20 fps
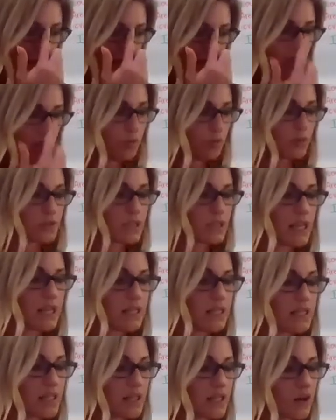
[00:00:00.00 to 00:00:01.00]
It will
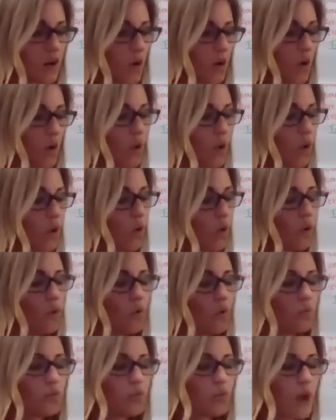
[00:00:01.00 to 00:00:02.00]
taste like a
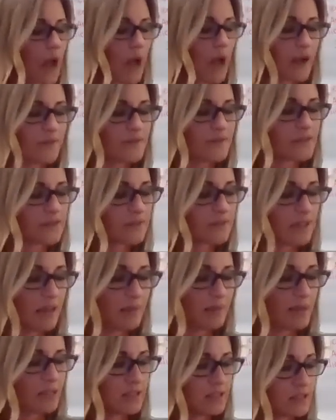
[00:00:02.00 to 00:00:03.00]
whole raft of
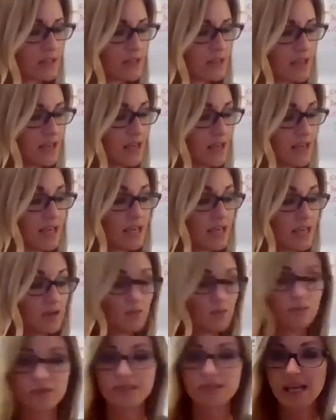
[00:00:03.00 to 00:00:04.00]
lemons. It
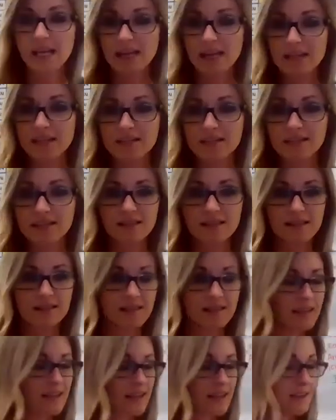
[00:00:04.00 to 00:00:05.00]
will taste
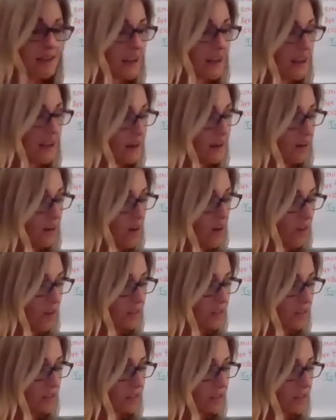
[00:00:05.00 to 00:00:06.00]
like a night on
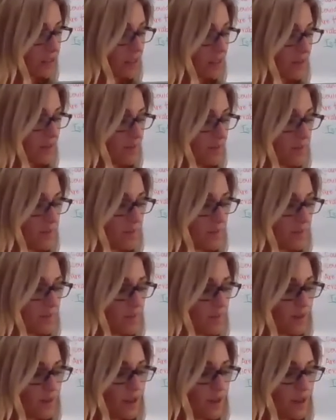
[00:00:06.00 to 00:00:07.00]
the sea.
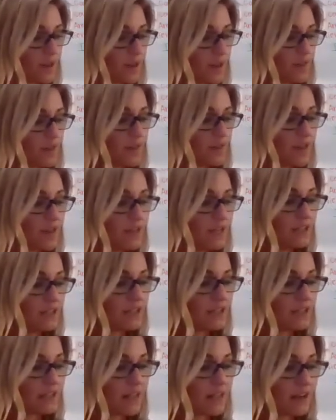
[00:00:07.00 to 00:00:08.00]
Then he
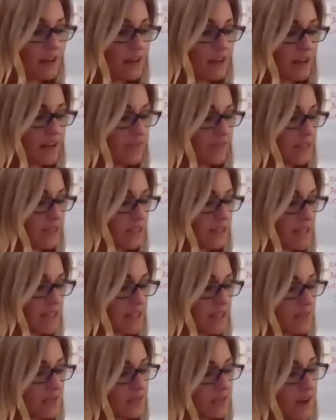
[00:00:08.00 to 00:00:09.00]
took down a knife and
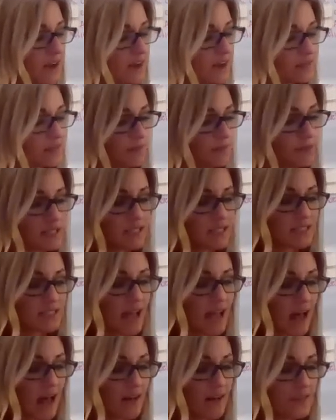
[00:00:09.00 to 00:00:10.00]
sliced 5 lemons in
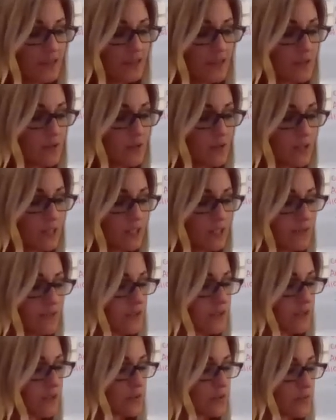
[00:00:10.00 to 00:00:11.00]
half. He squeezed the
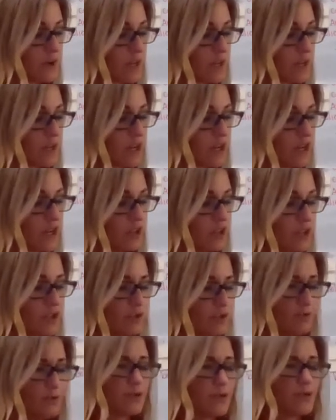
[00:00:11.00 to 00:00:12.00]
first one.
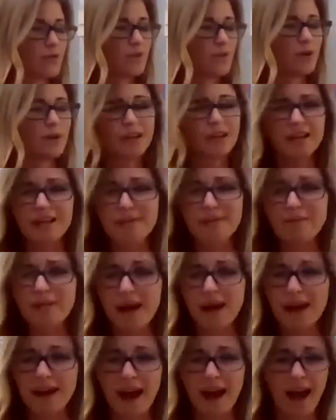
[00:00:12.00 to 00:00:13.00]
Juice squirted in
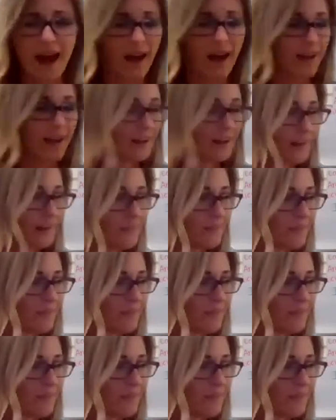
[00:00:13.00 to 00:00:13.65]
my eye.